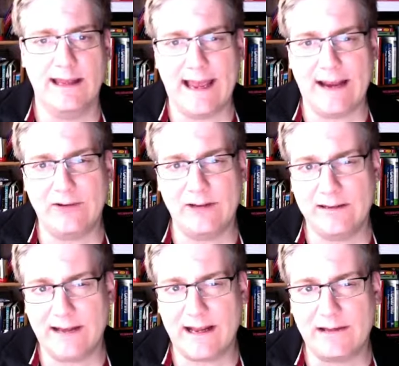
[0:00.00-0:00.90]
Action
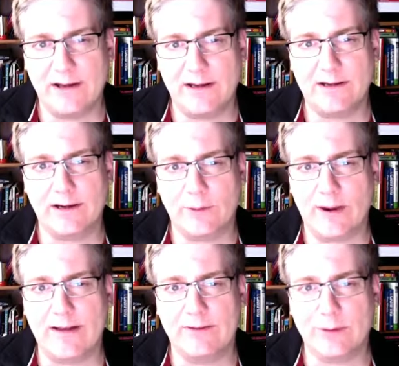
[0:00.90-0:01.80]
and dialogue
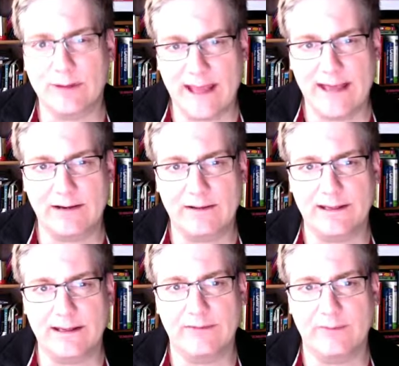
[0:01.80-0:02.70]
arise
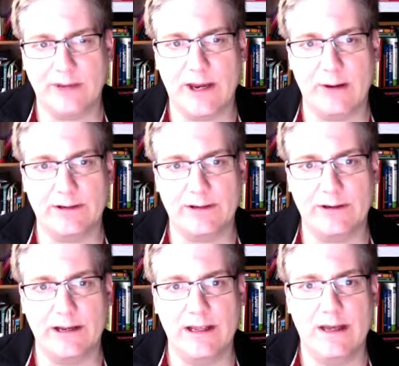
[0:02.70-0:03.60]
organically from
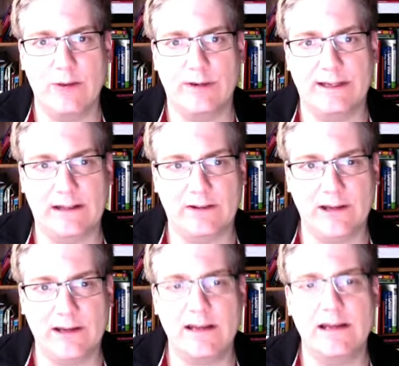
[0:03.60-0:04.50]
character. When I get
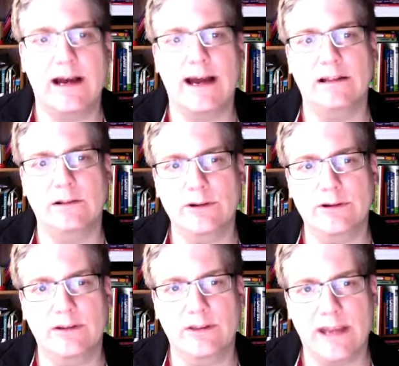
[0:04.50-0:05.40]
stuck, I
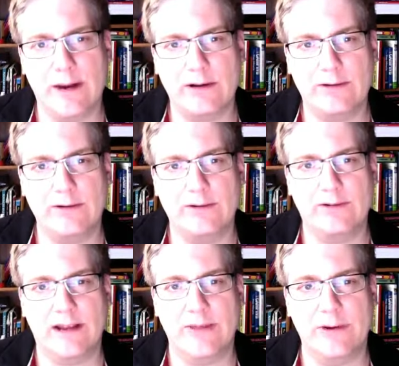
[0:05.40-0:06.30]
look to the
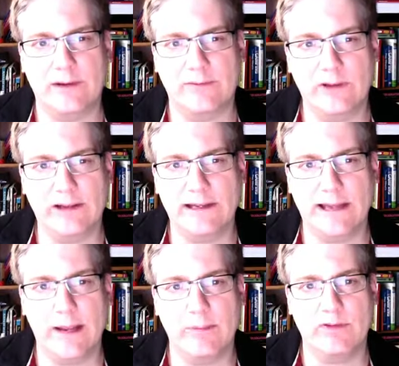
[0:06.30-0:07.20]
characters and their conflicting
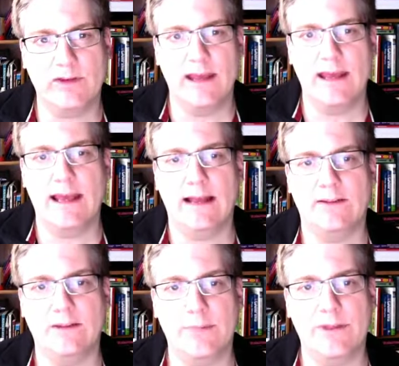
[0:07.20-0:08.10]
aims,
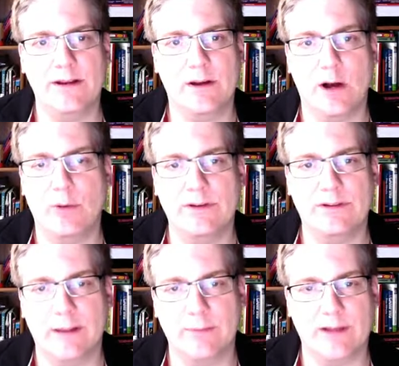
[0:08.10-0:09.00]
and something
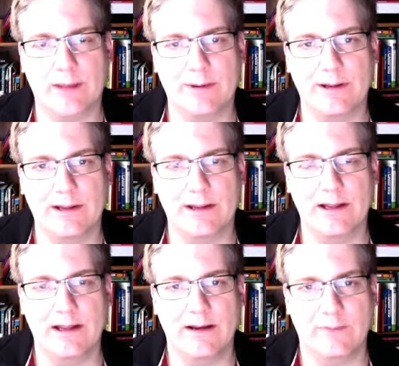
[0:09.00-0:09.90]
always comes up
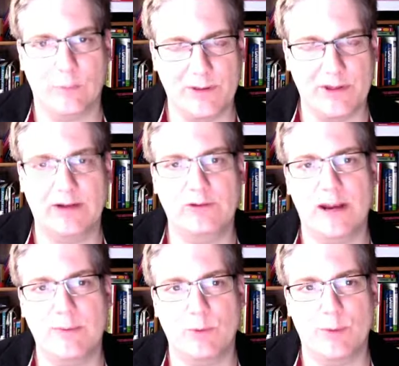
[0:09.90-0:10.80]
for what the next
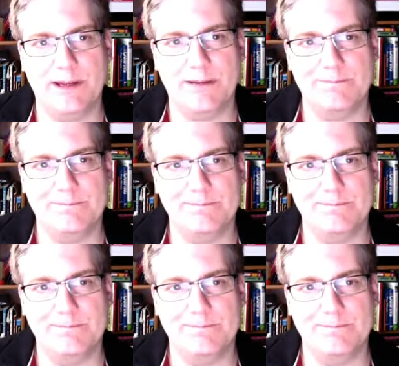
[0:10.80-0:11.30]
chapter will be.